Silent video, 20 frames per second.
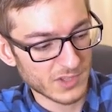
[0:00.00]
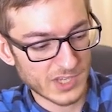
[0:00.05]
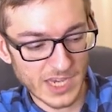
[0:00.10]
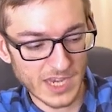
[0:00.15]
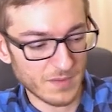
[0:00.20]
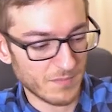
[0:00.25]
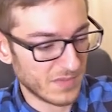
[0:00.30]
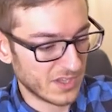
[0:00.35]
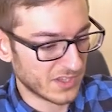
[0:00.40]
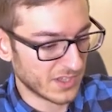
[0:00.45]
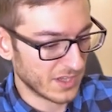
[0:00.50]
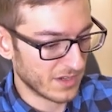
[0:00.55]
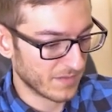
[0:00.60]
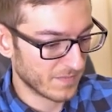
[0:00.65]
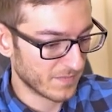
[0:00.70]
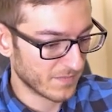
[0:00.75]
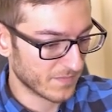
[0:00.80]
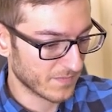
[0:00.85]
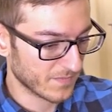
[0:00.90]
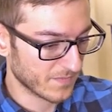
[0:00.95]
can't miss
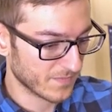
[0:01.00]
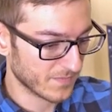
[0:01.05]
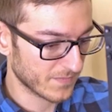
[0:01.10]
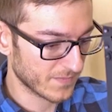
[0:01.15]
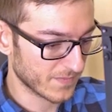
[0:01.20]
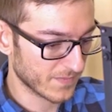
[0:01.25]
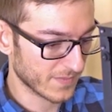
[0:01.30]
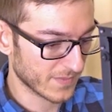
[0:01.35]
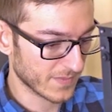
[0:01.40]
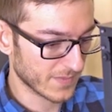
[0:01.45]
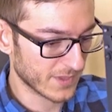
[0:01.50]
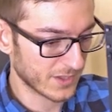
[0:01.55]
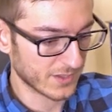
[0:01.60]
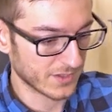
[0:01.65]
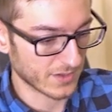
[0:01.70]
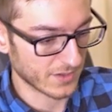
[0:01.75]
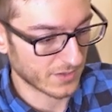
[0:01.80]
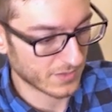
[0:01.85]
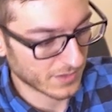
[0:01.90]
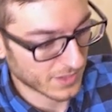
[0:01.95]
it.
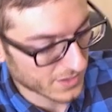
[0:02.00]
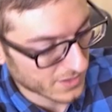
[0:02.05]
So